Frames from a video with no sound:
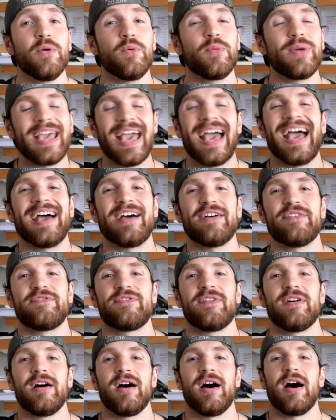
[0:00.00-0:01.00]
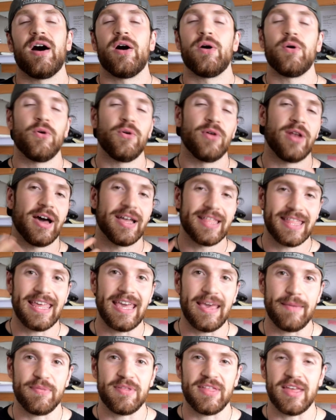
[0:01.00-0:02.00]
We have all our
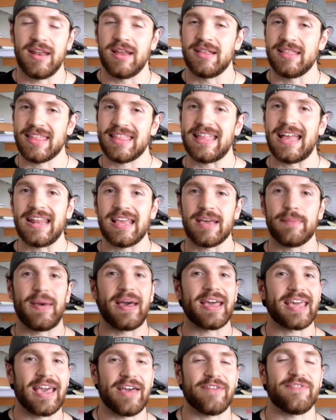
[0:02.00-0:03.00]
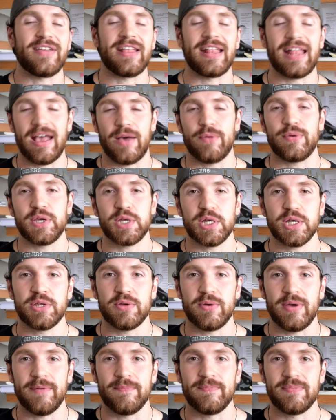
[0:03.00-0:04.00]
tips and understanding about caffeine and how we should
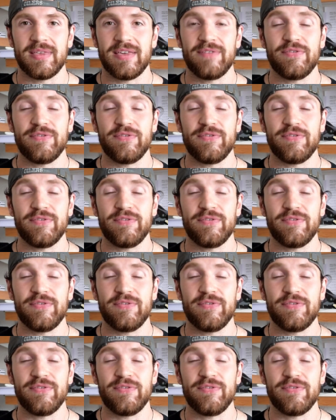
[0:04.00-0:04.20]
do it.